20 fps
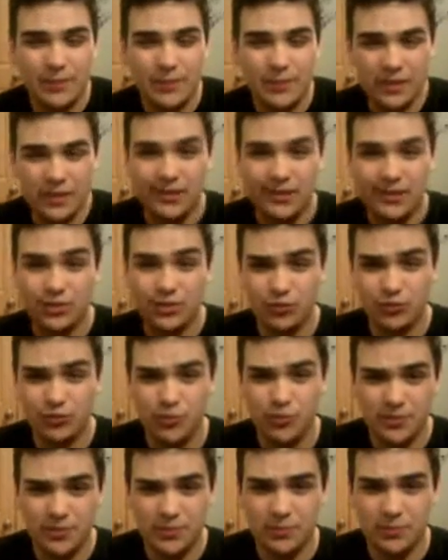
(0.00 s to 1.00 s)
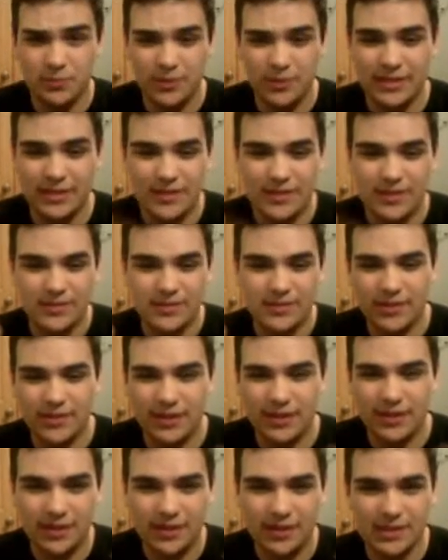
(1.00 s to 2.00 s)
the big, like, troops in Boy Scouts,
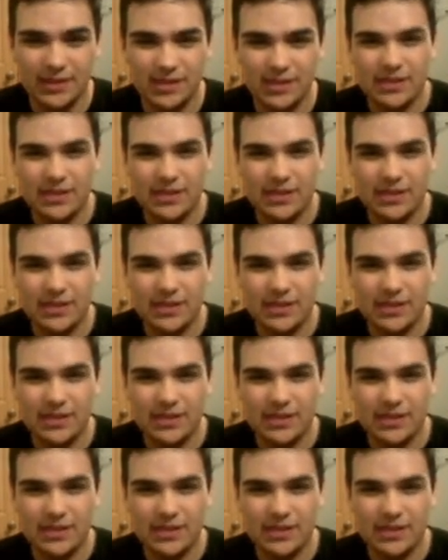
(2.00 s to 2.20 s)
so, like,